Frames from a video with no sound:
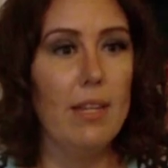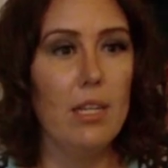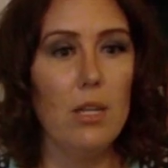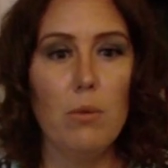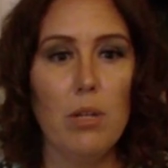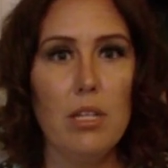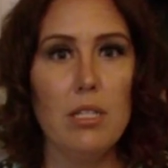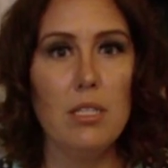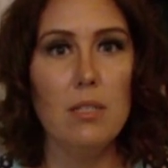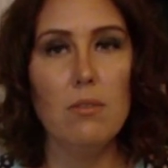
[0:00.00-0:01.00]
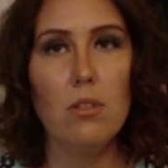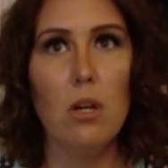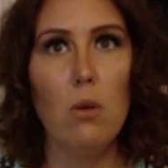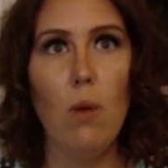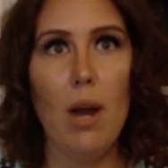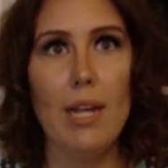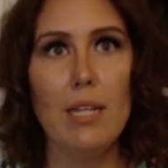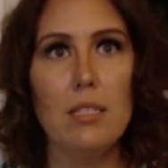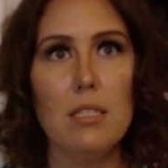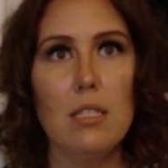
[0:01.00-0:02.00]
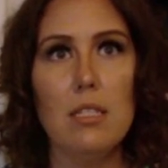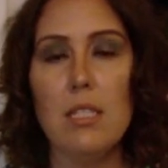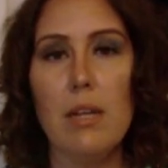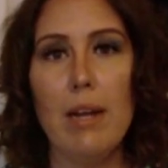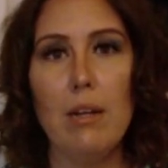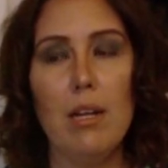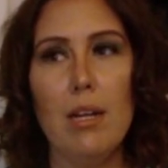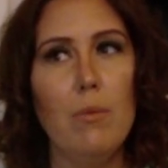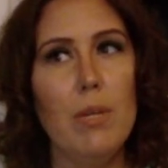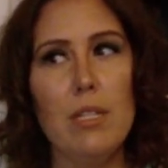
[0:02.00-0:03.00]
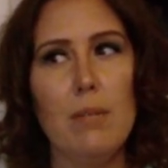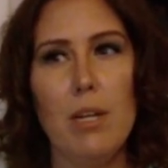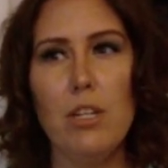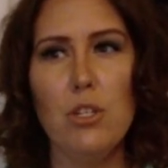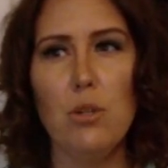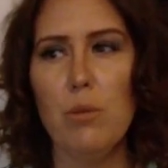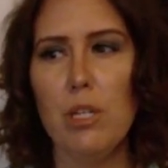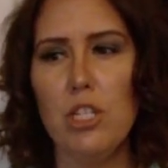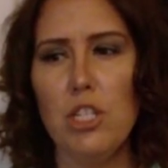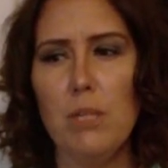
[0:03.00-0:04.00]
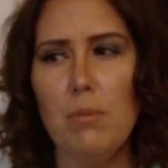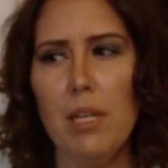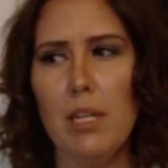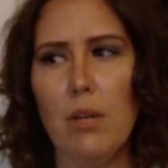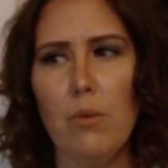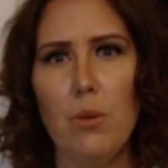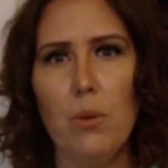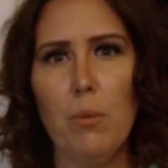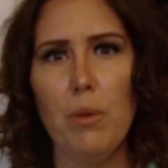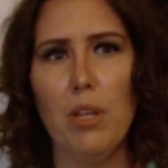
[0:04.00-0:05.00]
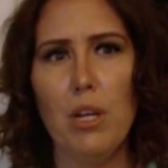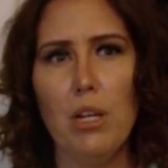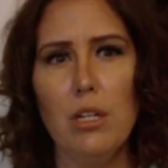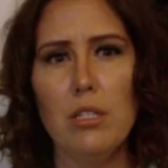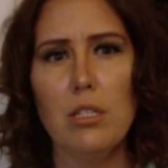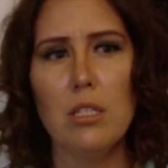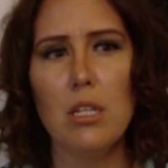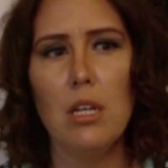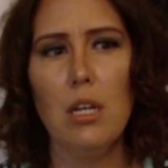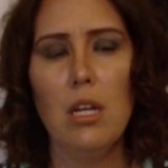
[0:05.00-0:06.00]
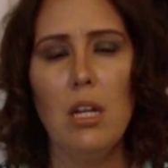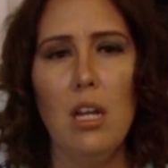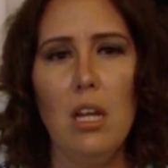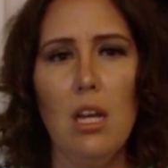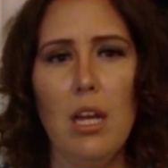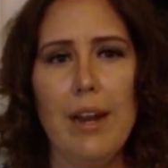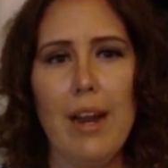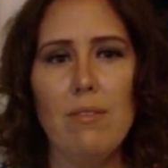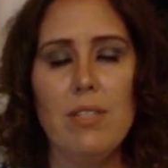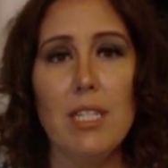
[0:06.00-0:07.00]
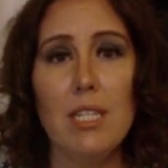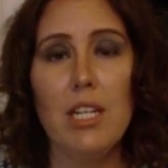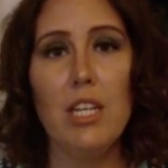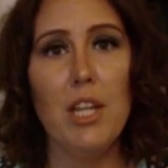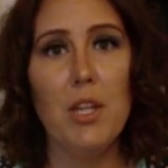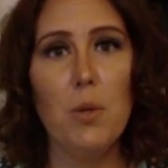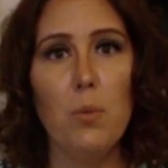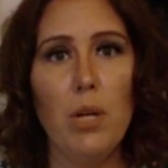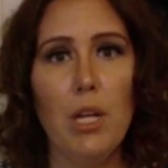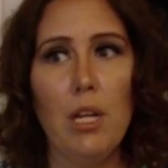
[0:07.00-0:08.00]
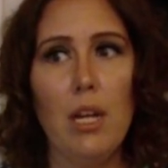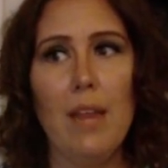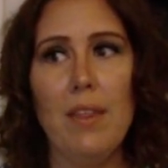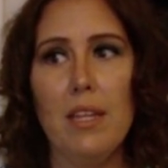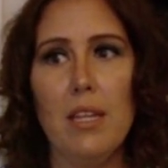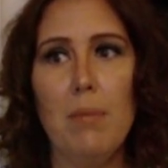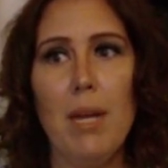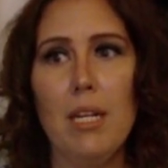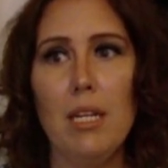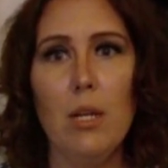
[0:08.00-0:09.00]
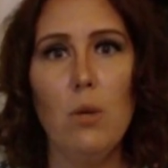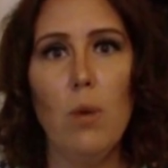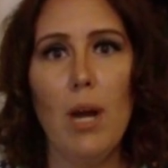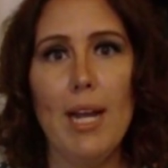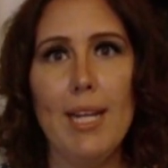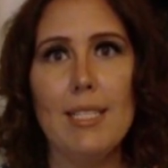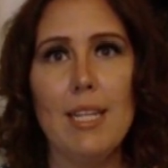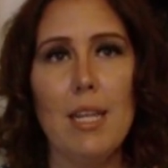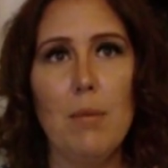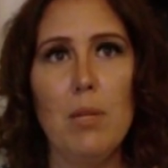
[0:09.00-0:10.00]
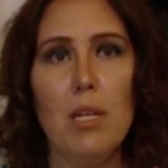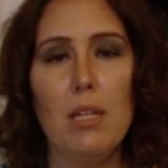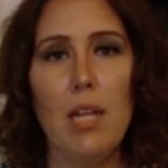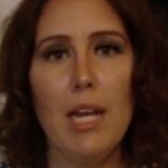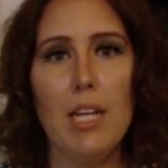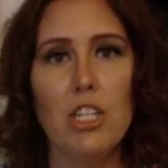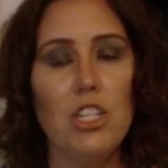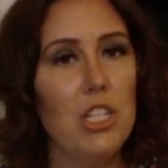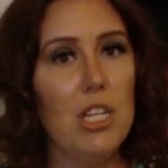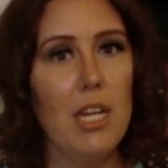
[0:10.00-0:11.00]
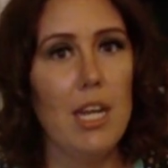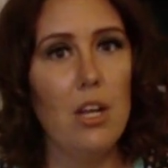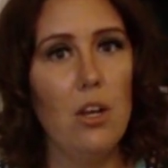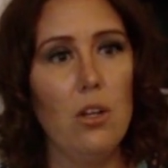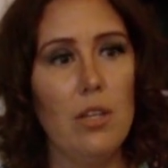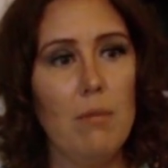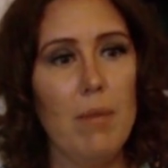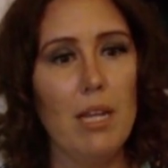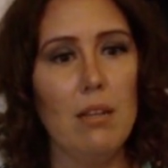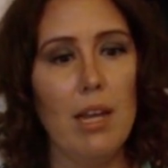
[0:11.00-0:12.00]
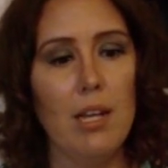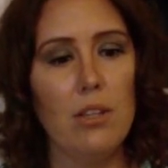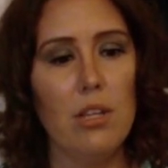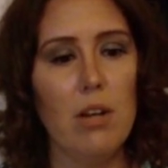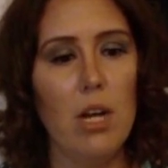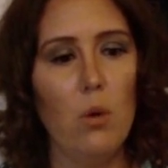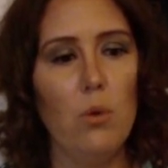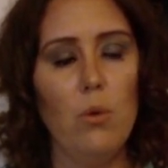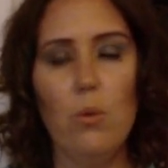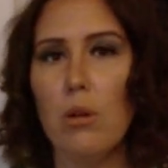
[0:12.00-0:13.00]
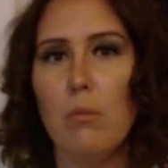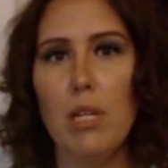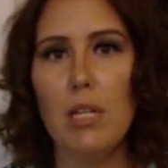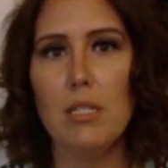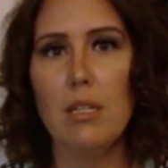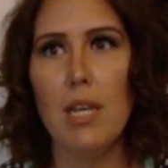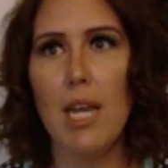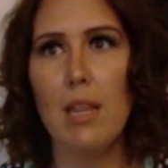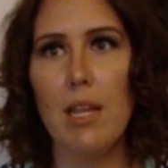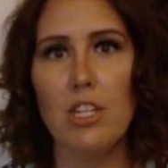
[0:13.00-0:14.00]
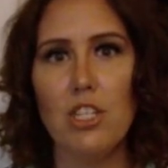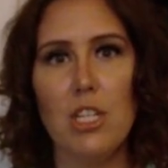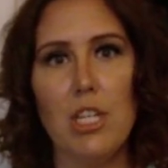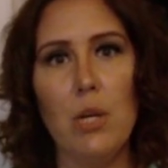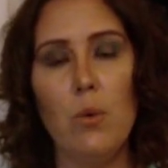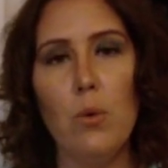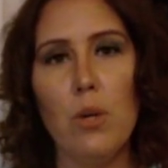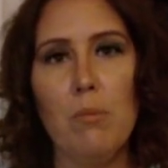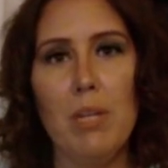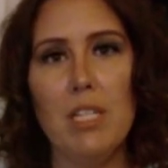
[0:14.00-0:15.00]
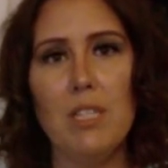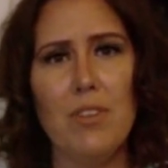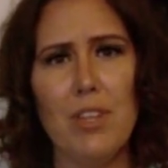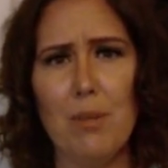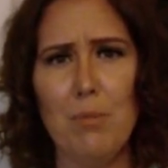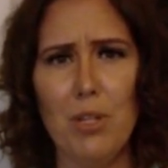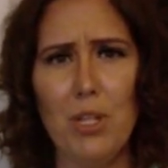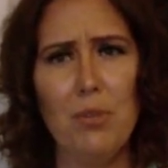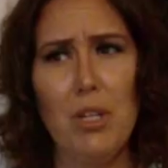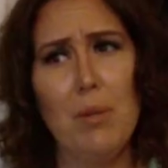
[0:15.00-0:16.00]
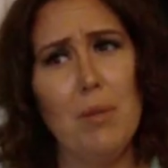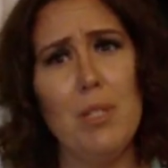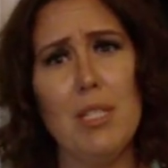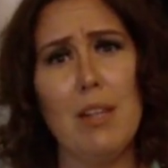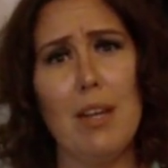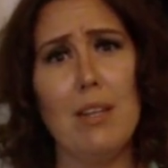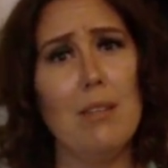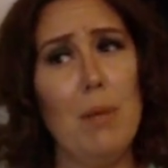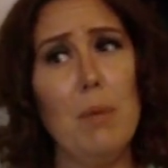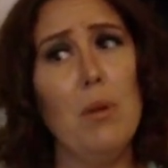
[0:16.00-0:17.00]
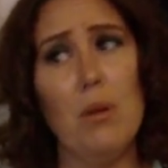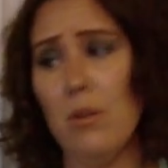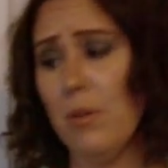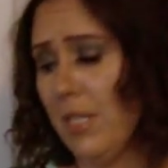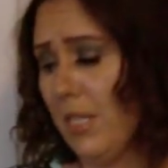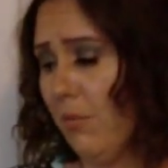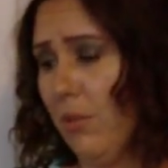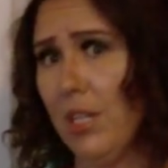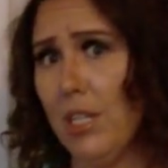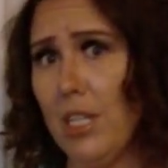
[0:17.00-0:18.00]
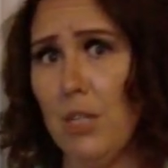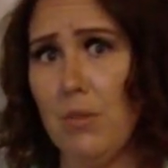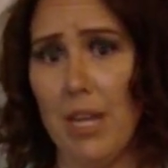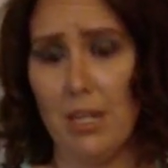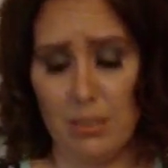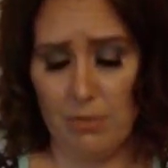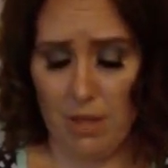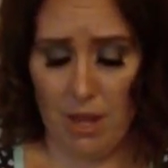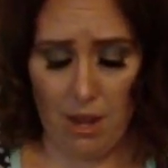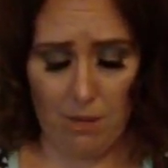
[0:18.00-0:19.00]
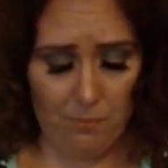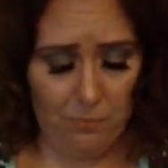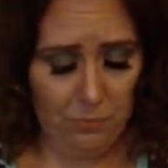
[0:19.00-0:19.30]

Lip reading: think it was silver or white. So I'm not sure what she planned on doing with hers. And I've seen another one, I think they painted it white, and they put like Chanel, they make like their own ornaments, and they have like Chanel ornaments for their beauty room. It was like people are doing some really cute things for that.